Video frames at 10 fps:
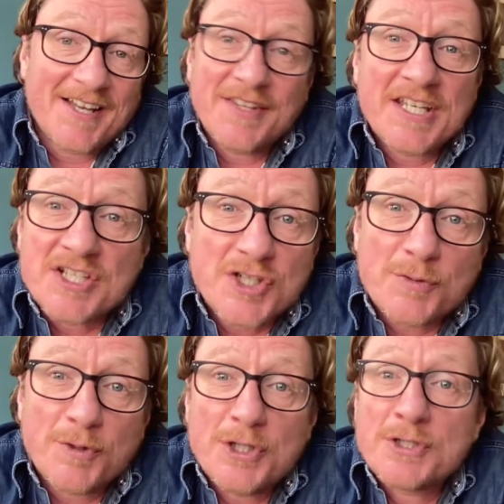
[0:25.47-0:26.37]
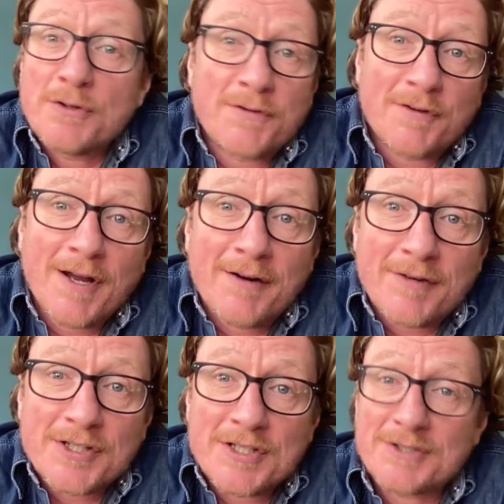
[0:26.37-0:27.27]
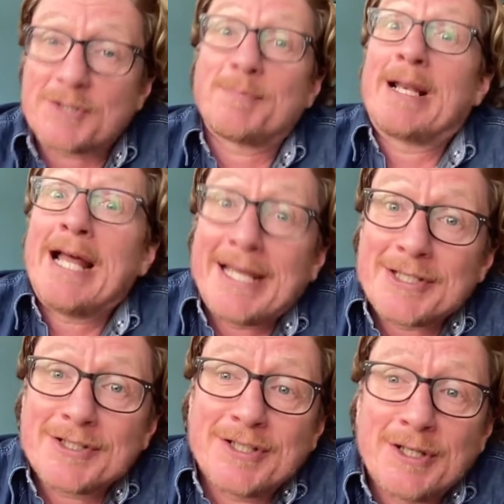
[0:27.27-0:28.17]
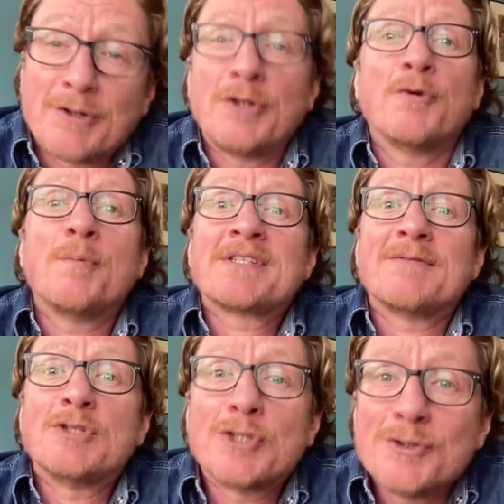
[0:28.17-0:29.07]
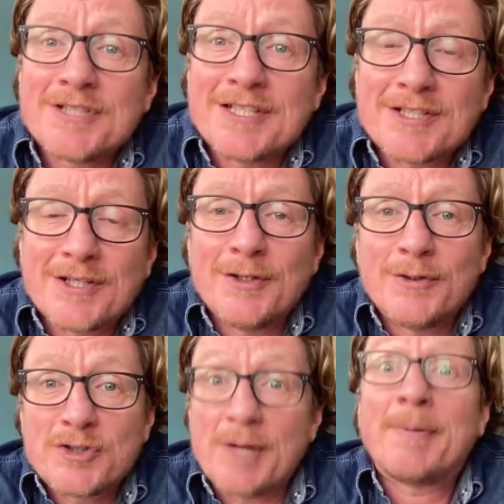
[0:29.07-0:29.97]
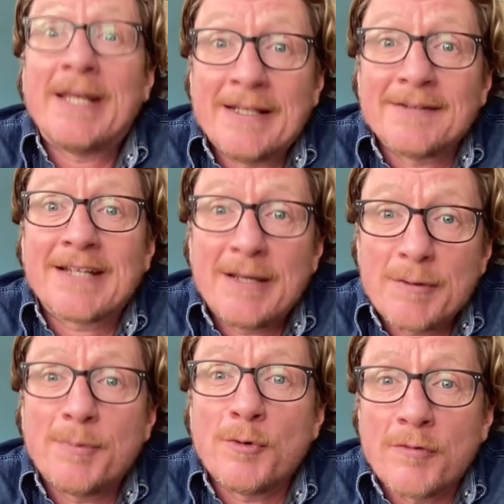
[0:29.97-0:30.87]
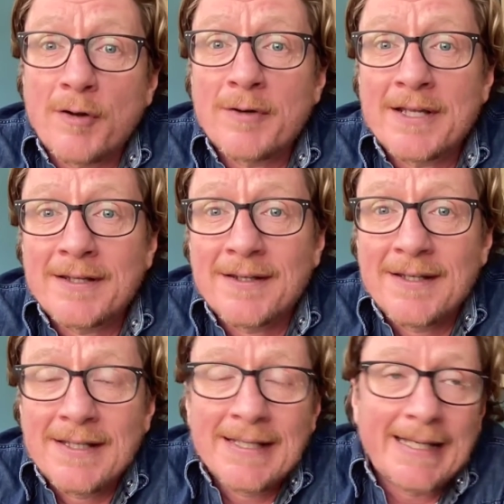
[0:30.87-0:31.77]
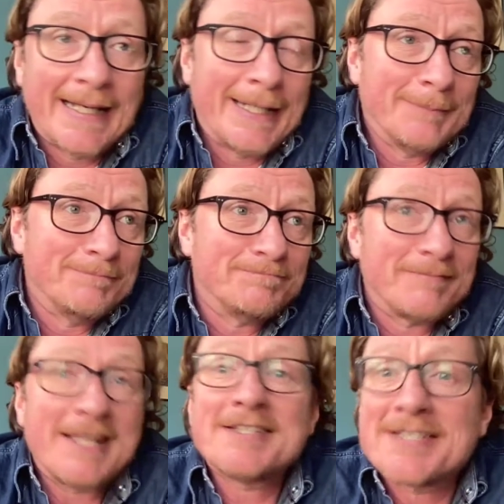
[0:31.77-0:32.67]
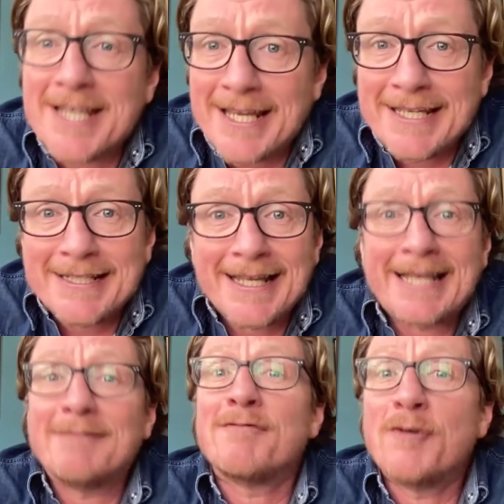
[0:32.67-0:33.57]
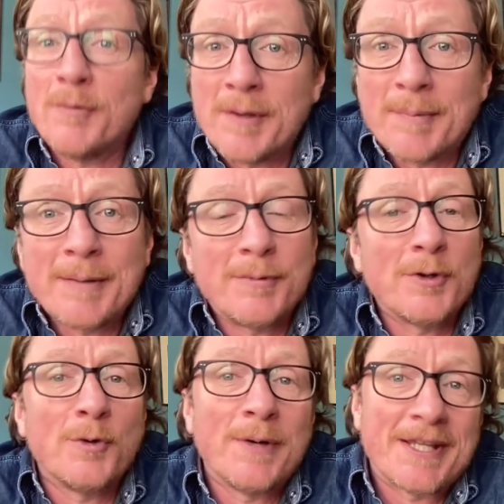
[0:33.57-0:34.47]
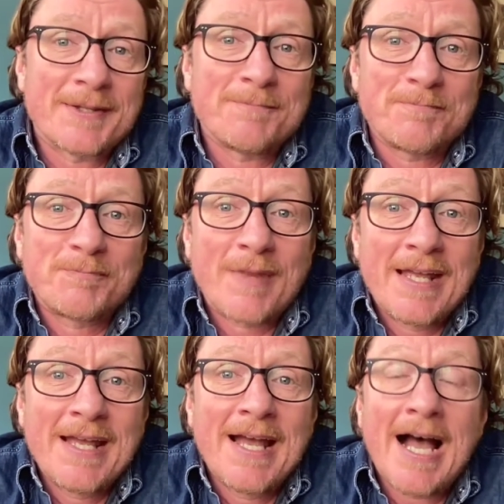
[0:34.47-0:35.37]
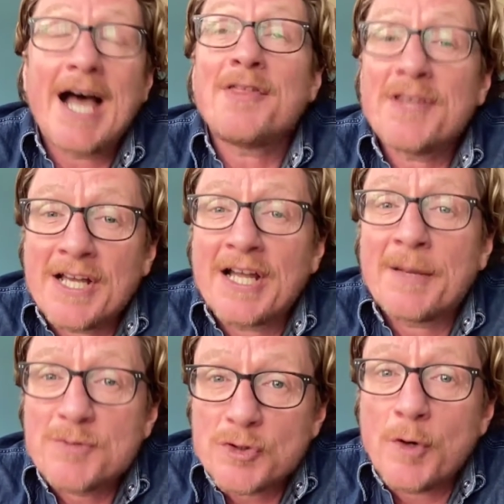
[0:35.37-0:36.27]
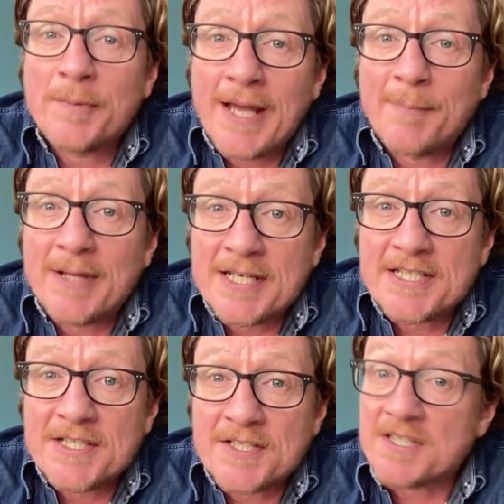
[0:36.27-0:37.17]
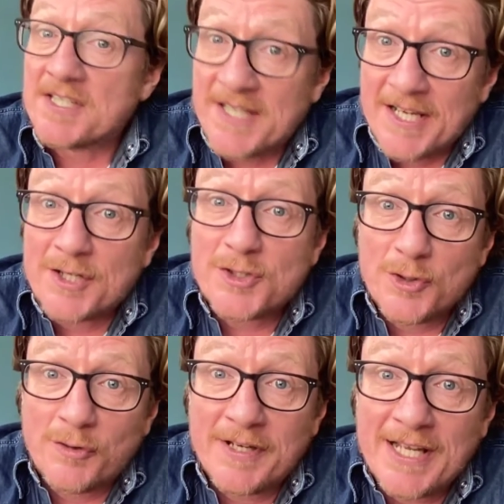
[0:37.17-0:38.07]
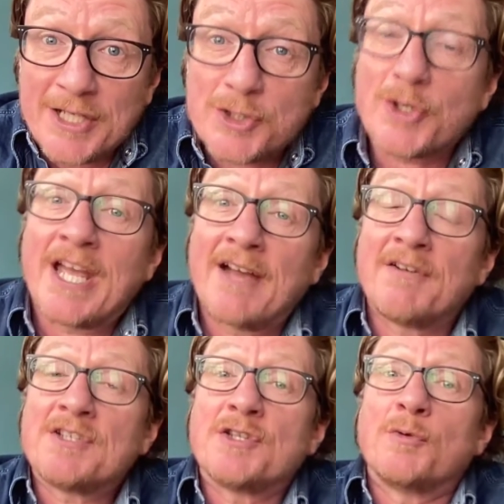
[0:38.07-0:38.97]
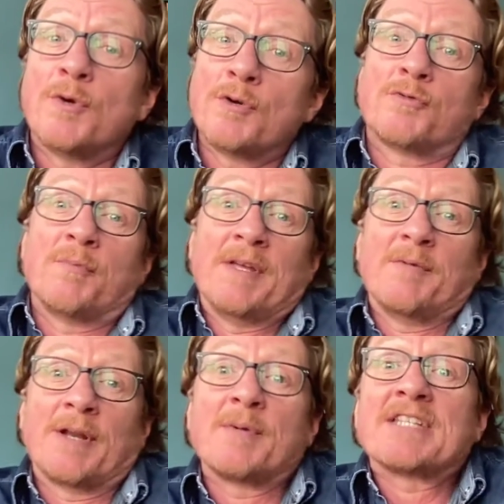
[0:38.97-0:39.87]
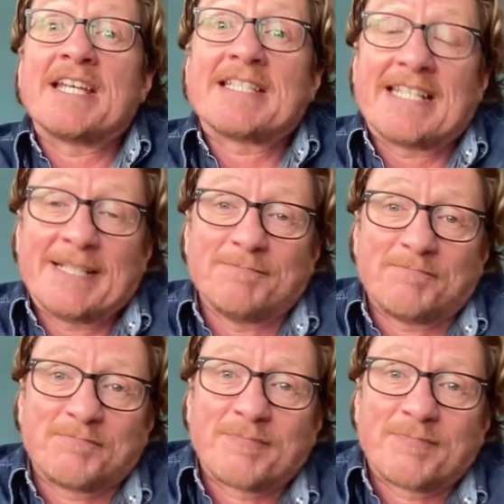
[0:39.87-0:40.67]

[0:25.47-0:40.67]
I think it's just what you do if you're Irish. It's just polite. You almost have a duty to chip in, keep the ball rolling. Entertain and inform the people you're with. I think I absorbed that ability to sustain a story and took it out into the world with me when I was 18.